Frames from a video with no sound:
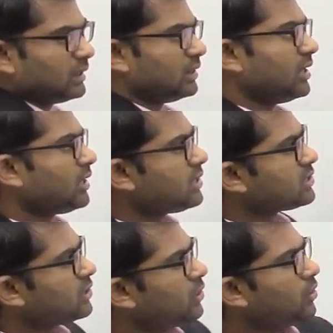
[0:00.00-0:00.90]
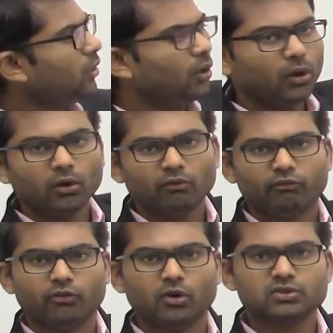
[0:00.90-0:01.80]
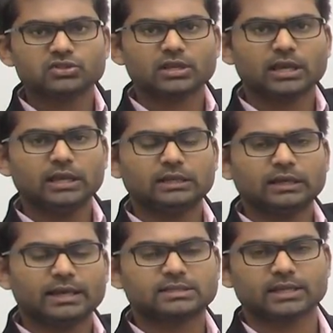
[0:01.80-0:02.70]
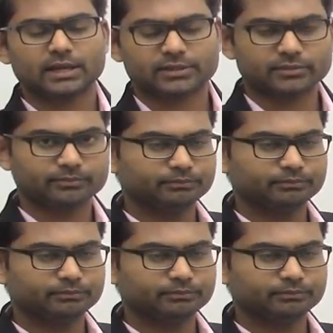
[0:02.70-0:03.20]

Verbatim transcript: there is no force in x direction.